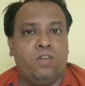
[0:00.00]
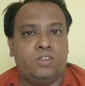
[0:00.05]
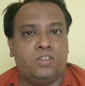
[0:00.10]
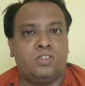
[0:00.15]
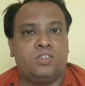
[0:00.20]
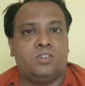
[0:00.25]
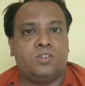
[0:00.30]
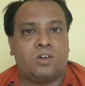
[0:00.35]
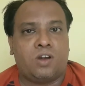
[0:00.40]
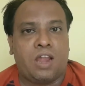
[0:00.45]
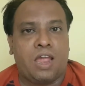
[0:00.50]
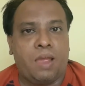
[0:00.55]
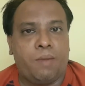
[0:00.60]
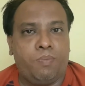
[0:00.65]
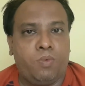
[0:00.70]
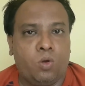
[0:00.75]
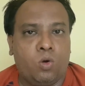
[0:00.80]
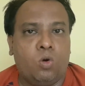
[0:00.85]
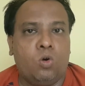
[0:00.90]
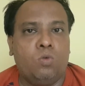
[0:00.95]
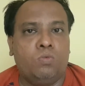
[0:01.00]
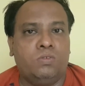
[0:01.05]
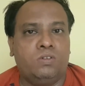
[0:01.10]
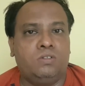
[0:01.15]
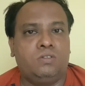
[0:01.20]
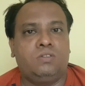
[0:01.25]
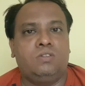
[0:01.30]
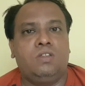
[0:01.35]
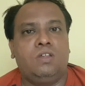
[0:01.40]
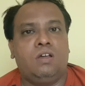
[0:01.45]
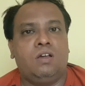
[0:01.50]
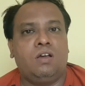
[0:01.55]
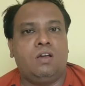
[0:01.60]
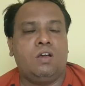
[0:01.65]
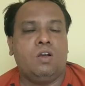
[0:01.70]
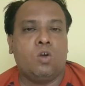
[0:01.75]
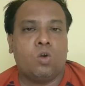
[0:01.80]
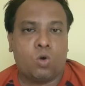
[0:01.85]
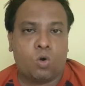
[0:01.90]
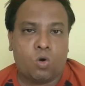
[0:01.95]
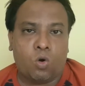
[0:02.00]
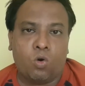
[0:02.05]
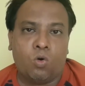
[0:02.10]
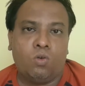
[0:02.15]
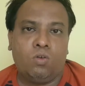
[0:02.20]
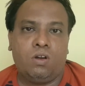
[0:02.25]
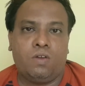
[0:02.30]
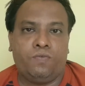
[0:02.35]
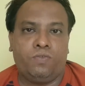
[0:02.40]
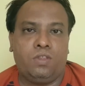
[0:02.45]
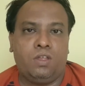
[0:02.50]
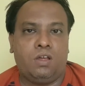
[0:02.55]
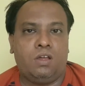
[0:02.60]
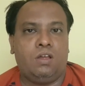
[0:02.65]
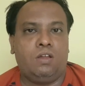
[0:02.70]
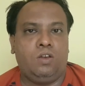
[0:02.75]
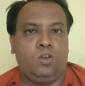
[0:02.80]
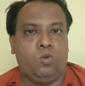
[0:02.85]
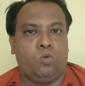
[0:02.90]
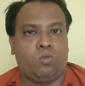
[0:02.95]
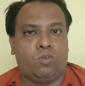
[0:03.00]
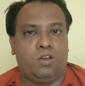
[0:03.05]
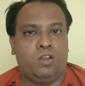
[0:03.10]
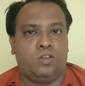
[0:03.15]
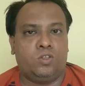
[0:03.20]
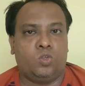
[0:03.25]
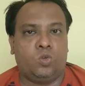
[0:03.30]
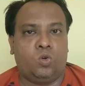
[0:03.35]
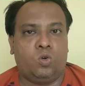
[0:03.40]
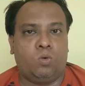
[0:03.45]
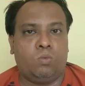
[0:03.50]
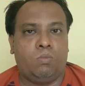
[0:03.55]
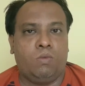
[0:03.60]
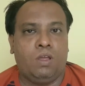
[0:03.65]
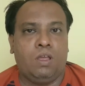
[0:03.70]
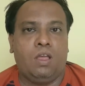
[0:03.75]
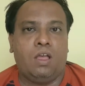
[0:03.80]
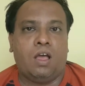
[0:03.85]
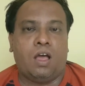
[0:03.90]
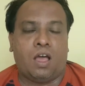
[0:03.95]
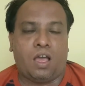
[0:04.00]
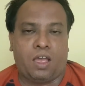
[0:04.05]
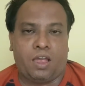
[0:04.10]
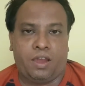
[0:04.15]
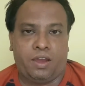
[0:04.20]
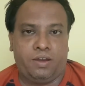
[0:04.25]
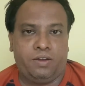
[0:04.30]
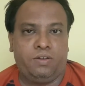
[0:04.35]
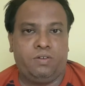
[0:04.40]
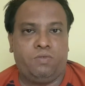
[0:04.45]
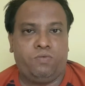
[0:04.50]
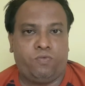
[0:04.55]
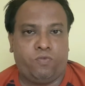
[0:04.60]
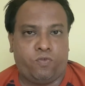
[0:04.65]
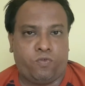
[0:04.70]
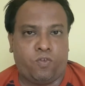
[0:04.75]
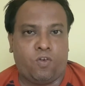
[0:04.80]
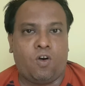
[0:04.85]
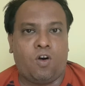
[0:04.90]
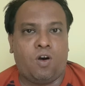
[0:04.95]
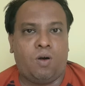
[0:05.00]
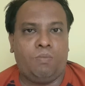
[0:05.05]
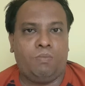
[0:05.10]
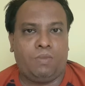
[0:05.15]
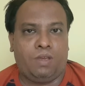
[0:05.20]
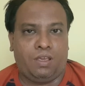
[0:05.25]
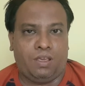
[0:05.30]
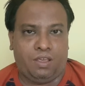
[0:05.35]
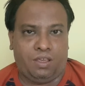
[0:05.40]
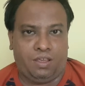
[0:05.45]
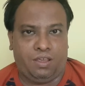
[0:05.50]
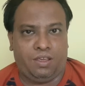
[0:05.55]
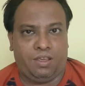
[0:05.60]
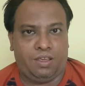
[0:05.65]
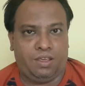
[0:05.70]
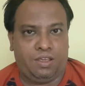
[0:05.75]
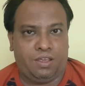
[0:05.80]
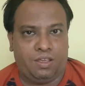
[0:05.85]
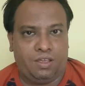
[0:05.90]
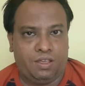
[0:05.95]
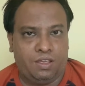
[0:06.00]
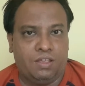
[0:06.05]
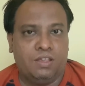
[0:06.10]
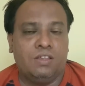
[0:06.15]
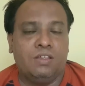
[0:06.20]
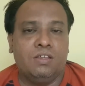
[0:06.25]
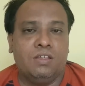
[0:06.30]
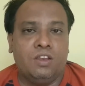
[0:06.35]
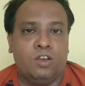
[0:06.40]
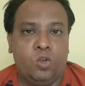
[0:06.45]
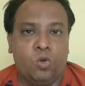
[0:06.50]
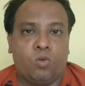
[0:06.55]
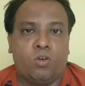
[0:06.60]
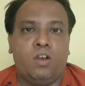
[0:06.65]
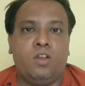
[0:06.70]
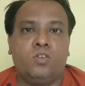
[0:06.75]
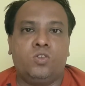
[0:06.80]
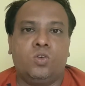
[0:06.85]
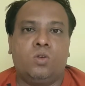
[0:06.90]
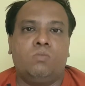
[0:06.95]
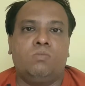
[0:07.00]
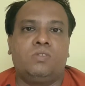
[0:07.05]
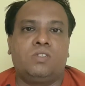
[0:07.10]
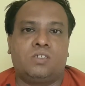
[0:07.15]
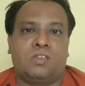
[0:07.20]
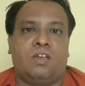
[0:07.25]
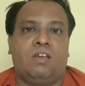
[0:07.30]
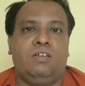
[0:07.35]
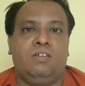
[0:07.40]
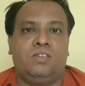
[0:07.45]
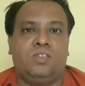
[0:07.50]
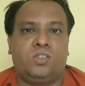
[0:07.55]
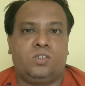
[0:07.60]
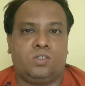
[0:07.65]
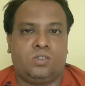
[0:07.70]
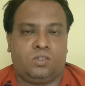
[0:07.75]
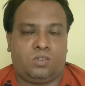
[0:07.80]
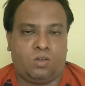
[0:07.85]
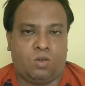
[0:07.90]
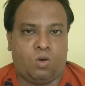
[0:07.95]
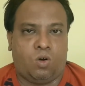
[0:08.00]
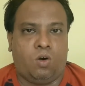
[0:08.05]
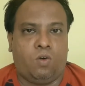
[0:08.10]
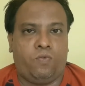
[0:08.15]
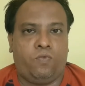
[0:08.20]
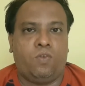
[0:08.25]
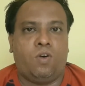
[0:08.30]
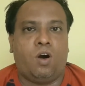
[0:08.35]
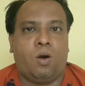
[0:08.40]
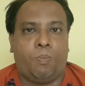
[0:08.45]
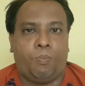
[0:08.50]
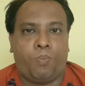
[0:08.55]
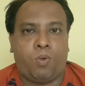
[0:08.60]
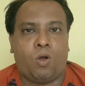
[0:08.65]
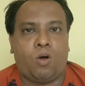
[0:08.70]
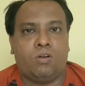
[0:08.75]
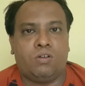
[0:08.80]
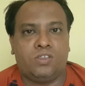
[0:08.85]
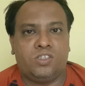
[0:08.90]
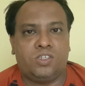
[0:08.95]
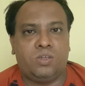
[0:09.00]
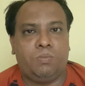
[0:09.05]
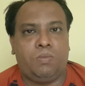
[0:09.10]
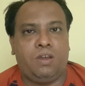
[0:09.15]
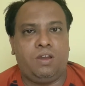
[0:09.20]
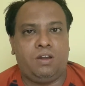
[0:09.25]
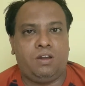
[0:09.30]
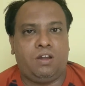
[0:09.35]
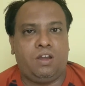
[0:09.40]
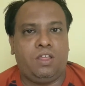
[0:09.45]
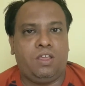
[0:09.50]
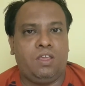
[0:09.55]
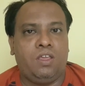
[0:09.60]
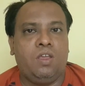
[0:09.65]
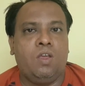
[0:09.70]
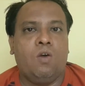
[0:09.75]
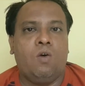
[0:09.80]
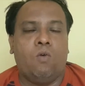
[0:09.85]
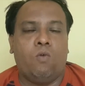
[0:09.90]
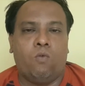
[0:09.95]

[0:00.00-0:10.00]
which is wrapped over the core of the nucleosome and form a nucleosome size of approximately